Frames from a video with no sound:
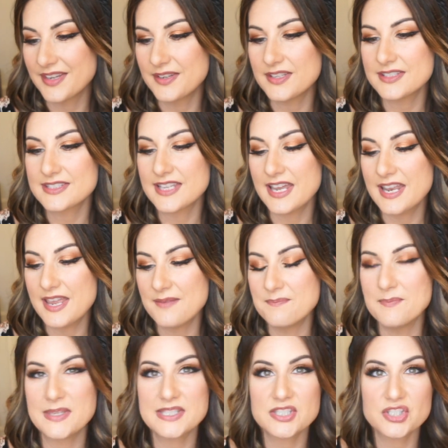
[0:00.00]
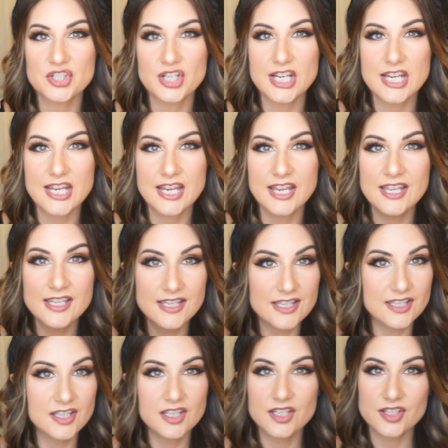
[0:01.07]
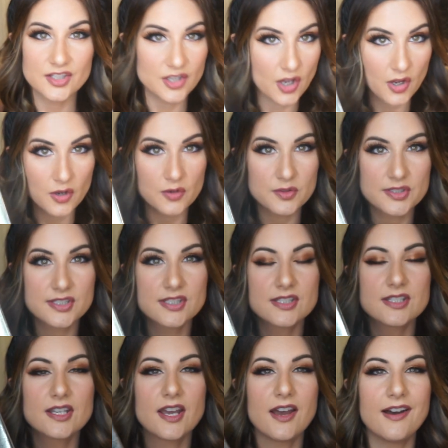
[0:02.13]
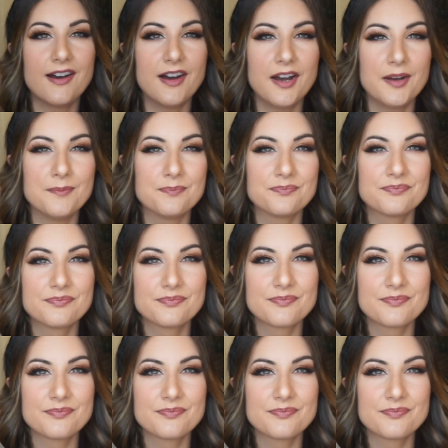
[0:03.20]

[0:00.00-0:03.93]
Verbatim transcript: it's got mystery, ghost, um,